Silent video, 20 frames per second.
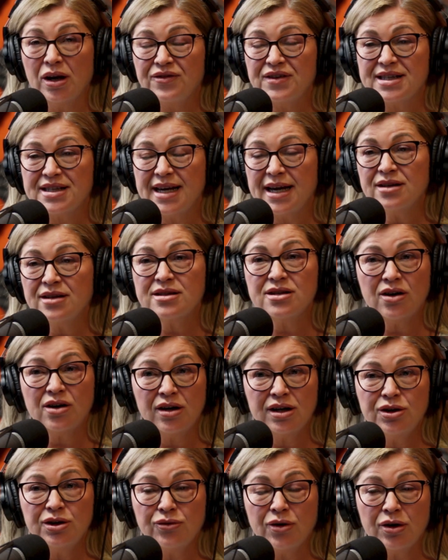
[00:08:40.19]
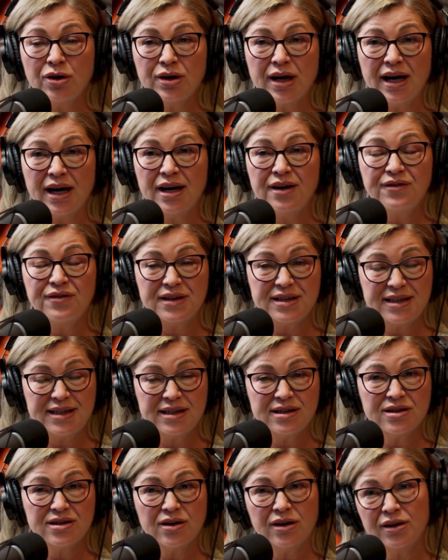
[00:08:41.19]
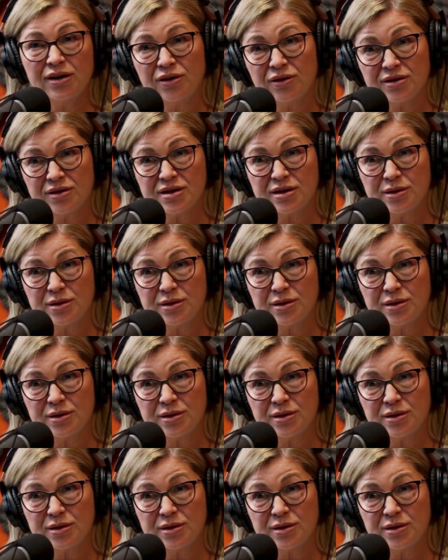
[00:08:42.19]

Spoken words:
if it's outside, you're okay. If it's inside, not